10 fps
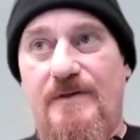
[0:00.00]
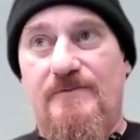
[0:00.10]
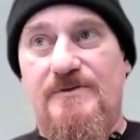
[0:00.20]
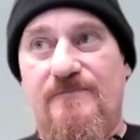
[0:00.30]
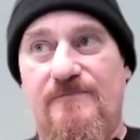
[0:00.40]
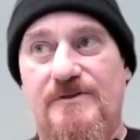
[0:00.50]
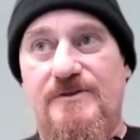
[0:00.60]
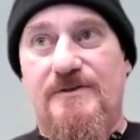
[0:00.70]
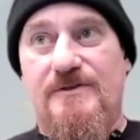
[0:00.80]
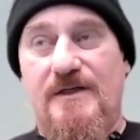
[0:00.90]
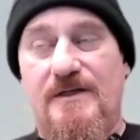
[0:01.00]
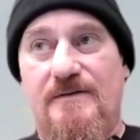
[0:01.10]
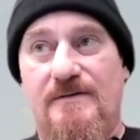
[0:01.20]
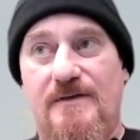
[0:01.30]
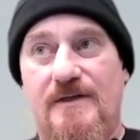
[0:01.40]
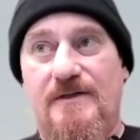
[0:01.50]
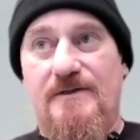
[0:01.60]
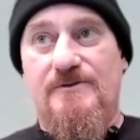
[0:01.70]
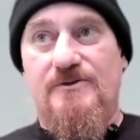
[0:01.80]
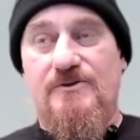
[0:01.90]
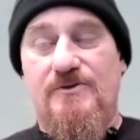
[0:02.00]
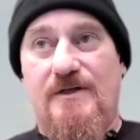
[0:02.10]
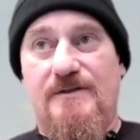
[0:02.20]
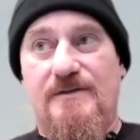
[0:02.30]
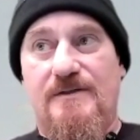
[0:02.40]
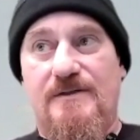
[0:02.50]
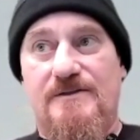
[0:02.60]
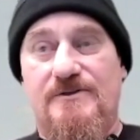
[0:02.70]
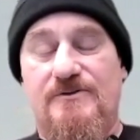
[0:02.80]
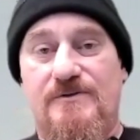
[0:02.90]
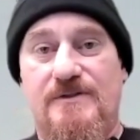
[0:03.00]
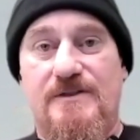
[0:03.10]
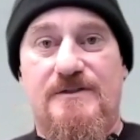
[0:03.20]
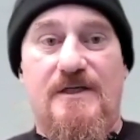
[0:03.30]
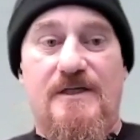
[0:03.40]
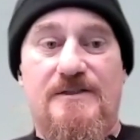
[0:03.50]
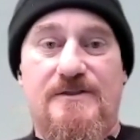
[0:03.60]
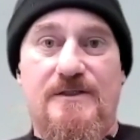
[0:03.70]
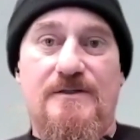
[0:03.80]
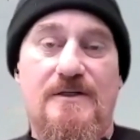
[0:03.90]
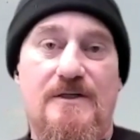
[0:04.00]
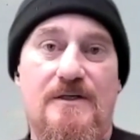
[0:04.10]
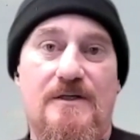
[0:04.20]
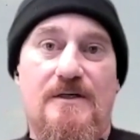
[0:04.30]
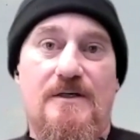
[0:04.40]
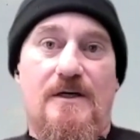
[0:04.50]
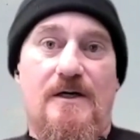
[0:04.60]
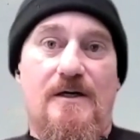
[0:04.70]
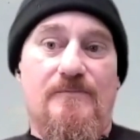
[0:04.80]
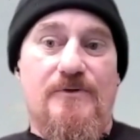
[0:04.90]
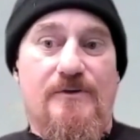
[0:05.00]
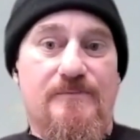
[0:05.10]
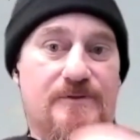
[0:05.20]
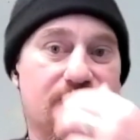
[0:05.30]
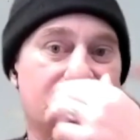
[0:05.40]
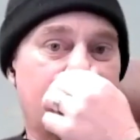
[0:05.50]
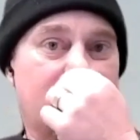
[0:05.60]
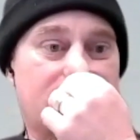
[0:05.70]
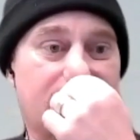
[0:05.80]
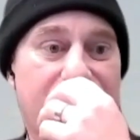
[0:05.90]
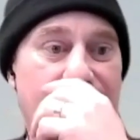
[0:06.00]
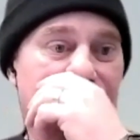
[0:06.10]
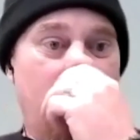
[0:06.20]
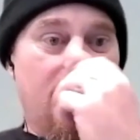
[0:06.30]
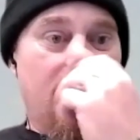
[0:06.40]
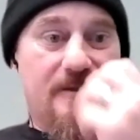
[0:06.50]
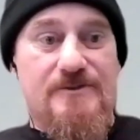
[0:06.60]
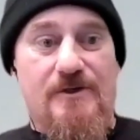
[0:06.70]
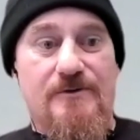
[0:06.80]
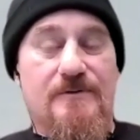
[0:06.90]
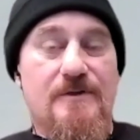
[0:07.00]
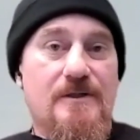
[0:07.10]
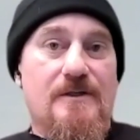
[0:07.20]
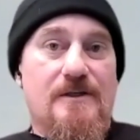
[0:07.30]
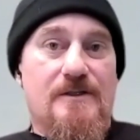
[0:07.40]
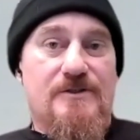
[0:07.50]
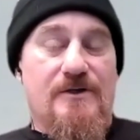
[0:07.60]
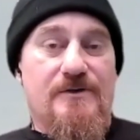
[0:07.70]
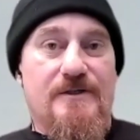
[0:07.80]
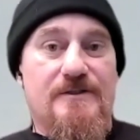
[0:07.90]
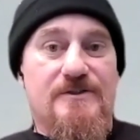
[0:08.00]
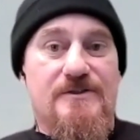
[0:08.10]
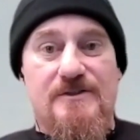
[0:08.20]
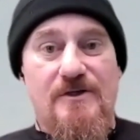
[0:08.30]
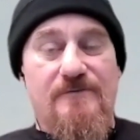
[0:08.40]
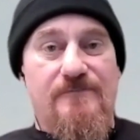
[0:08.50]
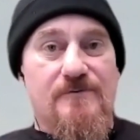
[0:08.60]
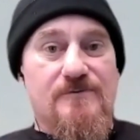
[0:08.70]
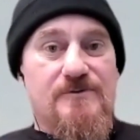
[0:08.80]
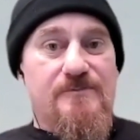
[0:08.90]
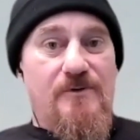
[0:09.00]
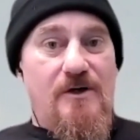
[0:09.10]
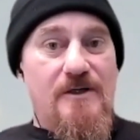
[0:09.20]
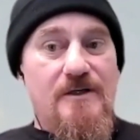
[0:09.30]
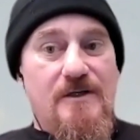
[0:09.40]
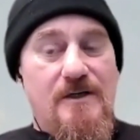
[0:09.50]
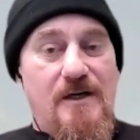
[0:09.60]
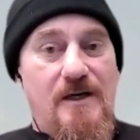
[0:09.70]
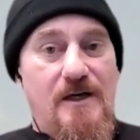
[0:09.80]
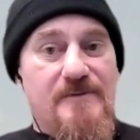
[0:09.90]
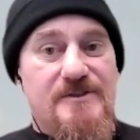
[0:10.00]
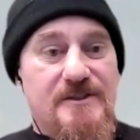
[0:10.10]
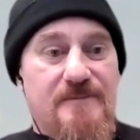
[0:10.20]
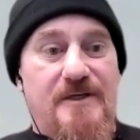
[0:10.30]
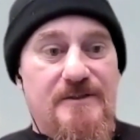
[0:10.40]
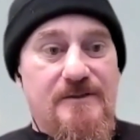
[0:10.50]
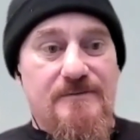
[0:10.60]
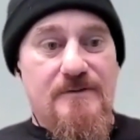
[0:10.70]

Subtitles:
was envisioned and constructed as a strategic asset, you know, because the country that could make its own energy, its own fuel supply, it's independent.